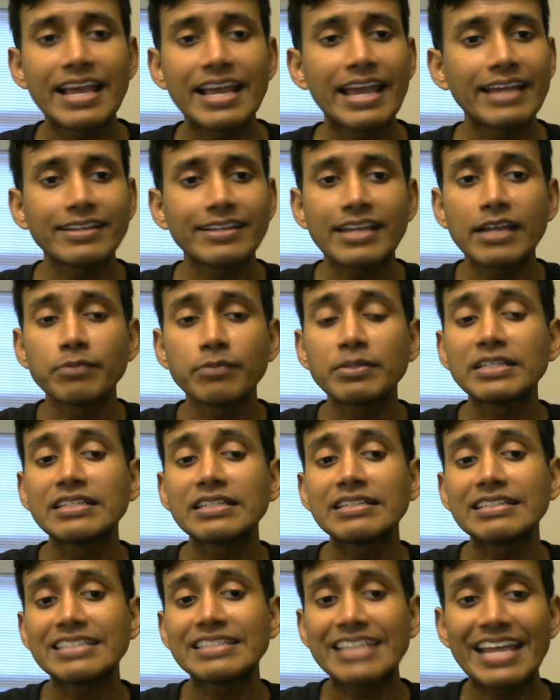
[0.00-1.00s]
and can be
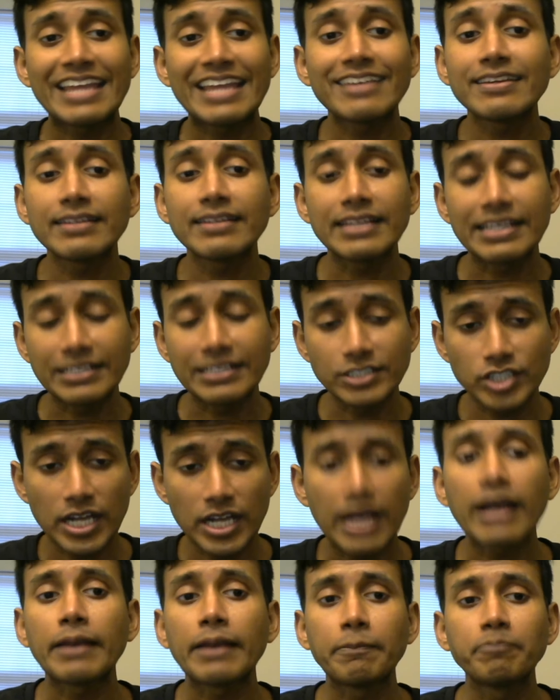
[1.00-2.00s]
taken
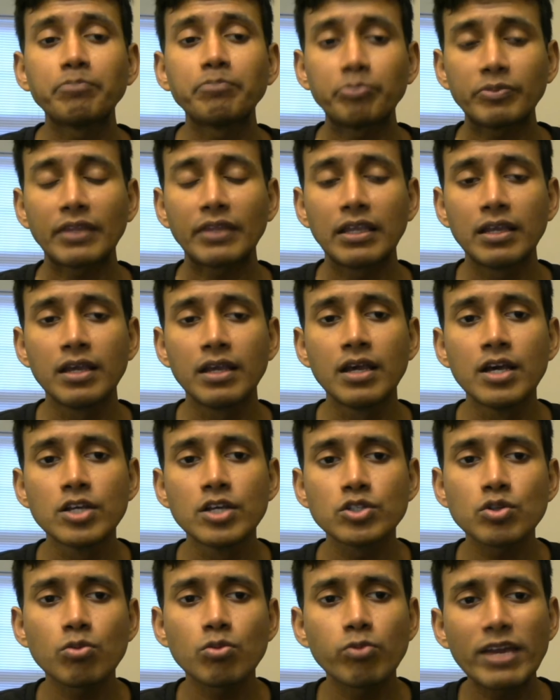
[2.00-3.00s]
anytime.
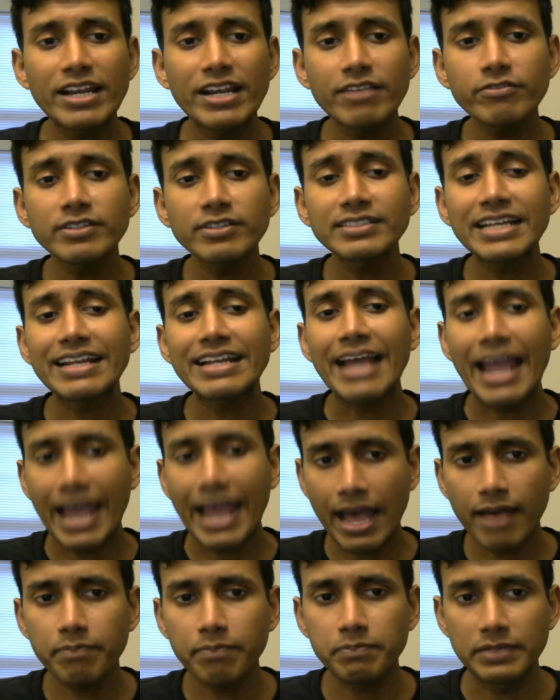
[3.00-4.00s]
So whenever that
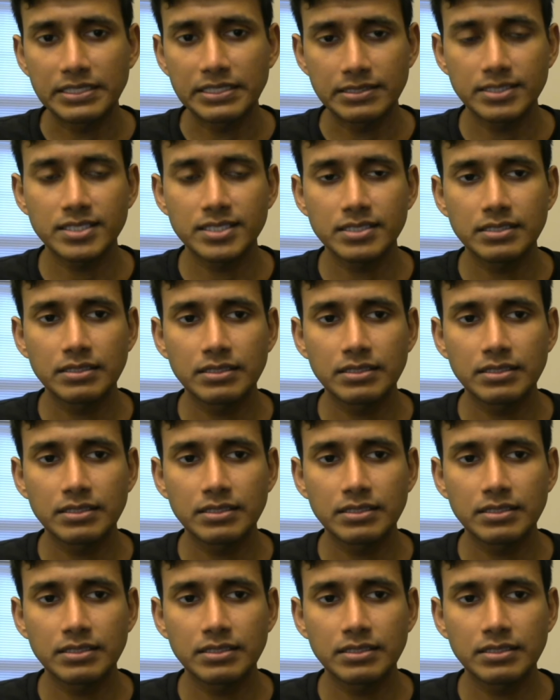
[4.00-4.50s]
happens,